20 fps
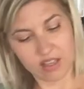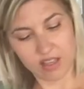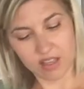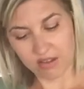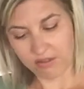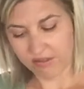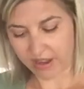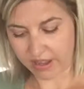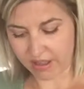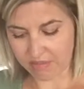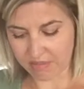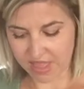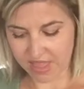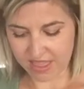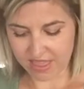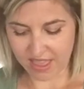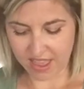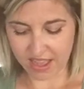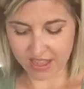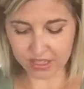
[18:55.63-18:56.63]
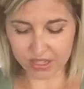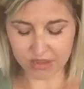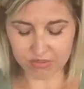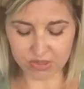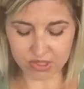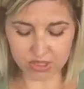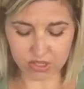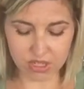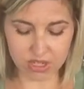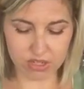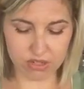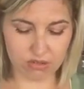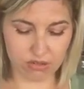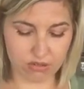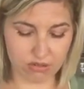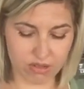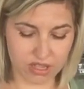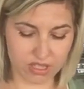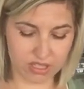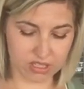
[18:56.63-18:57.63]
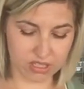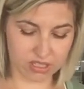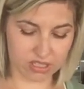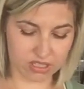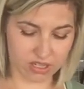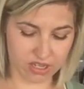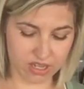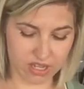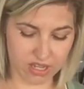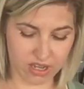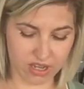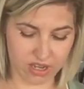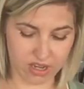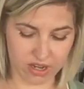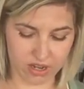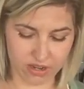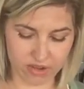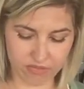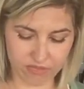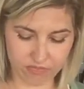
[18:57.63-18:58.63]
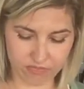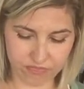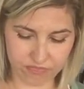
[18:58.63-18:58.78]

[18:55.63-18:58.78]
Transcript: recommend that. So I'm just gonna do a quick stir here.